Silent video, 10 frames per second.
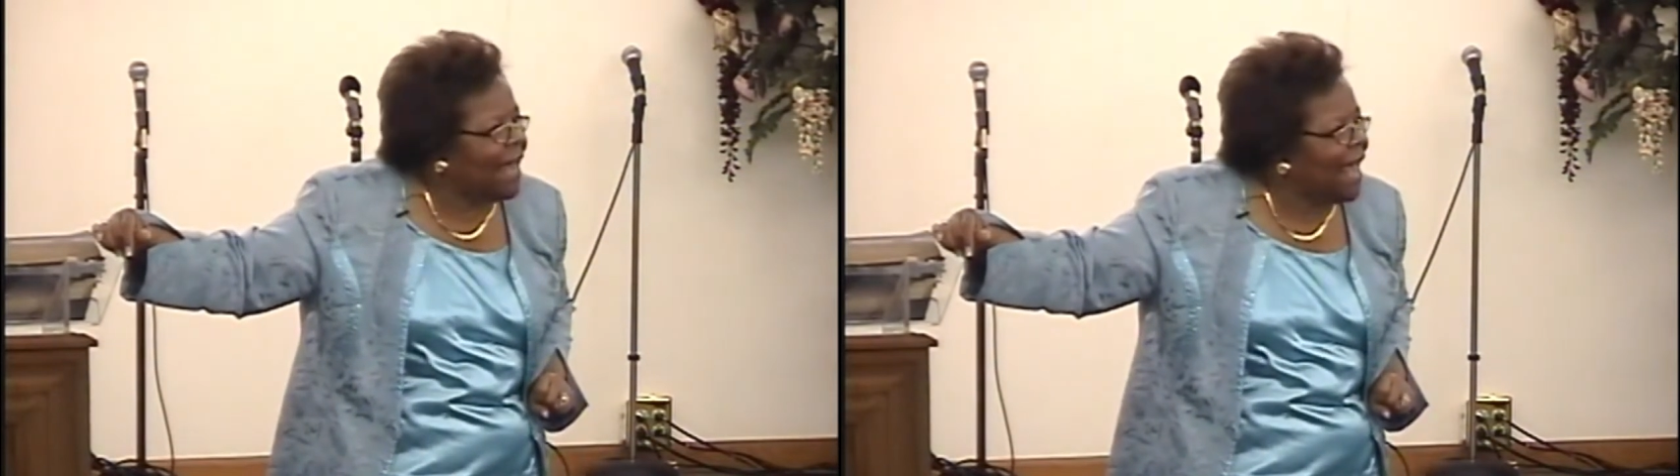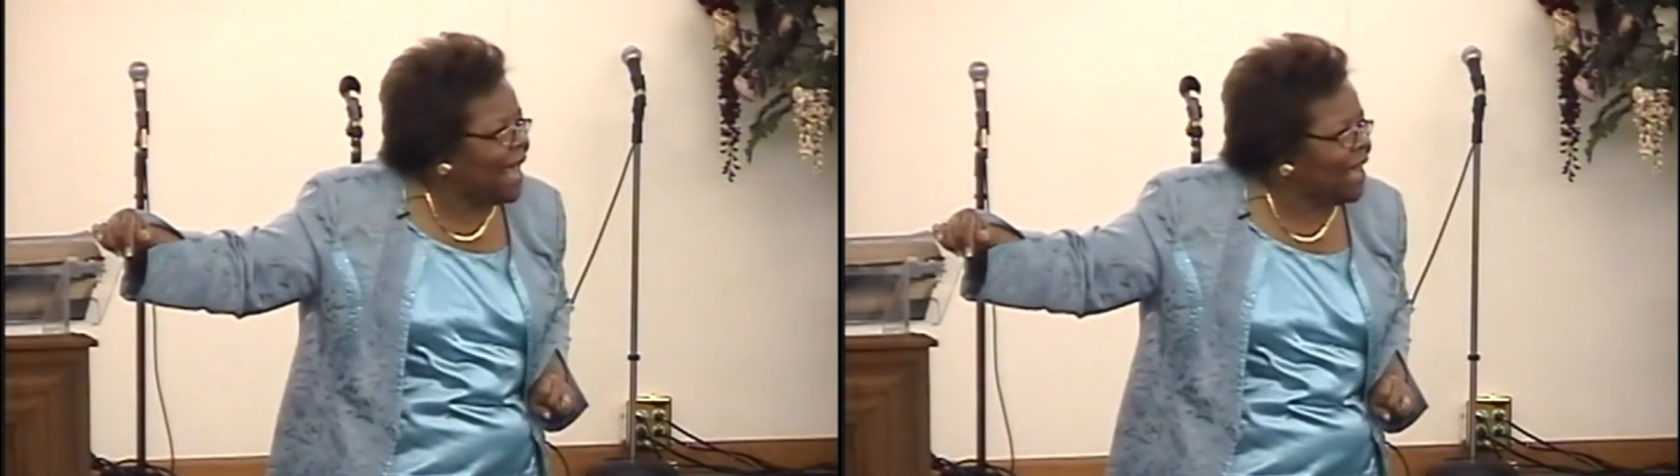
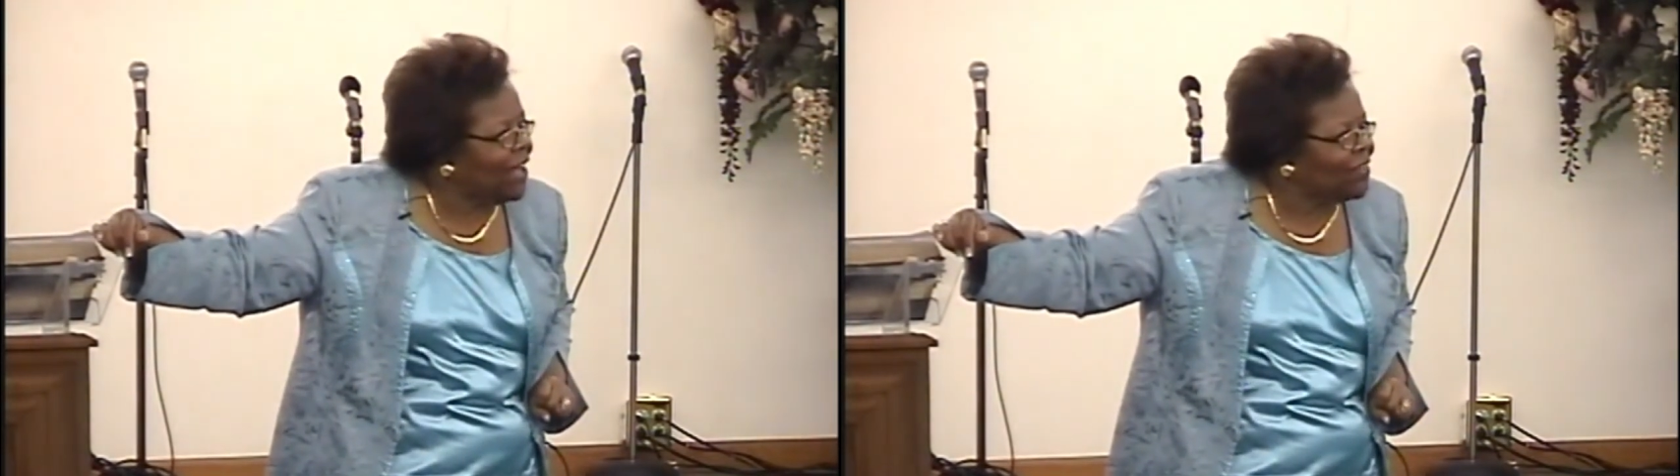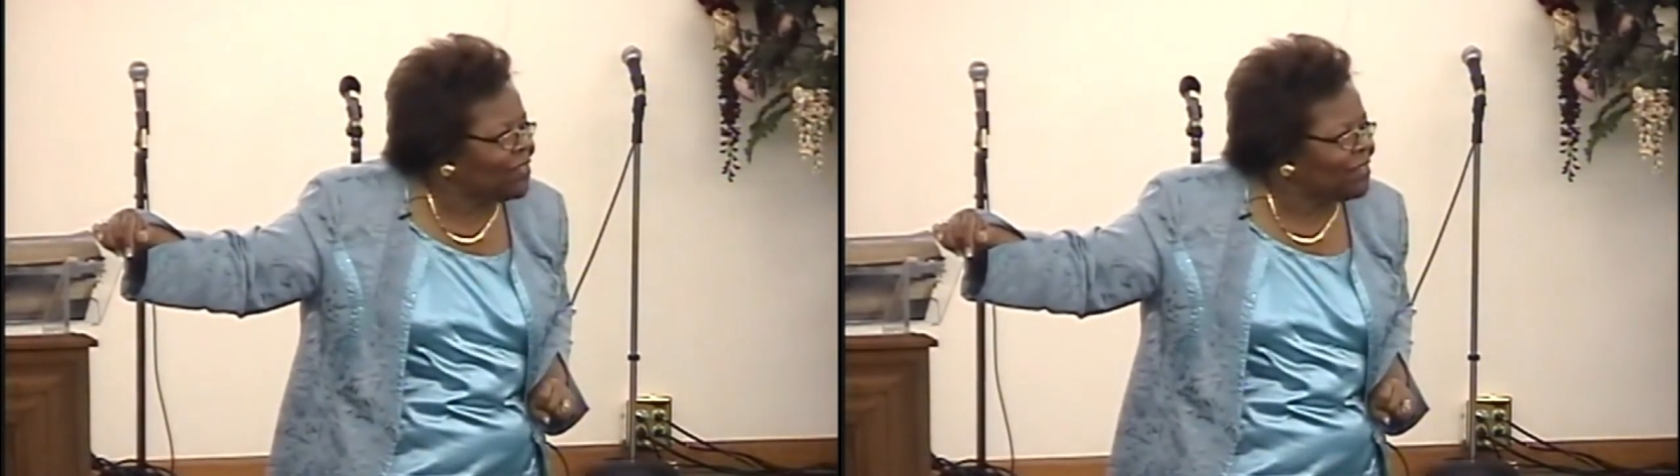
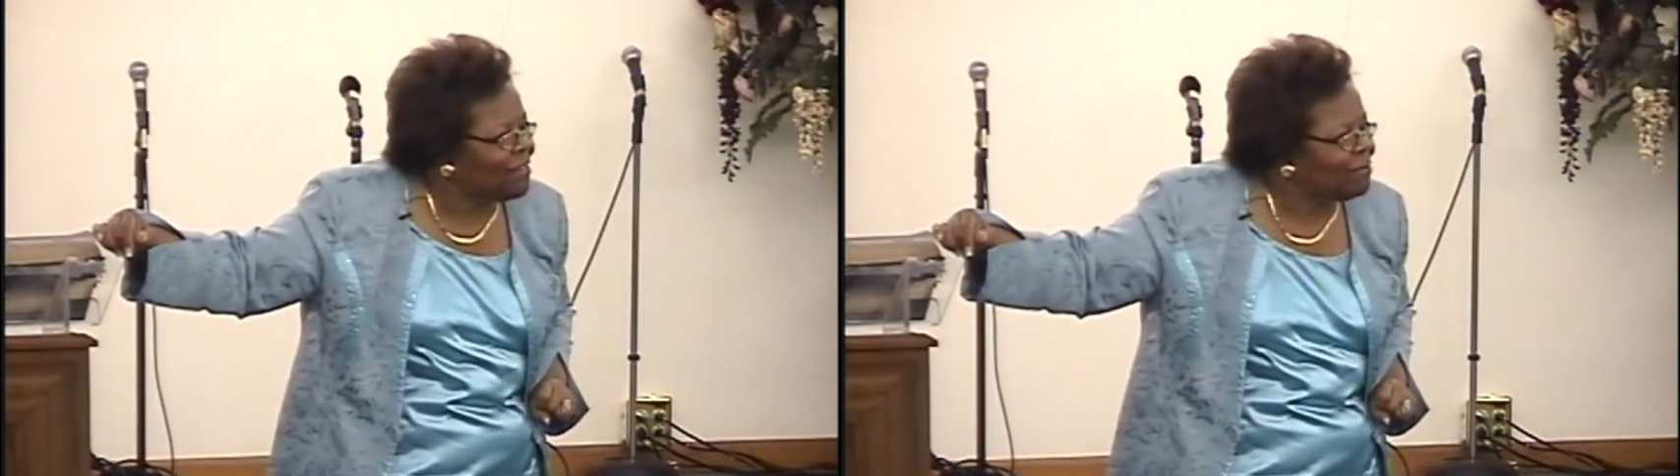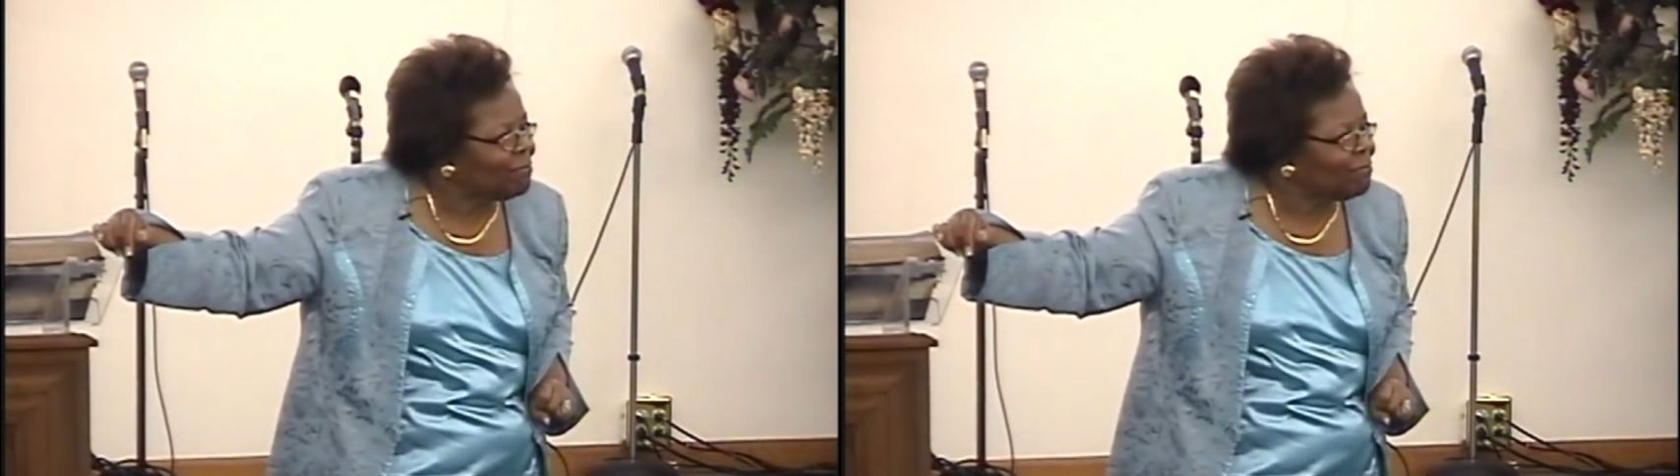as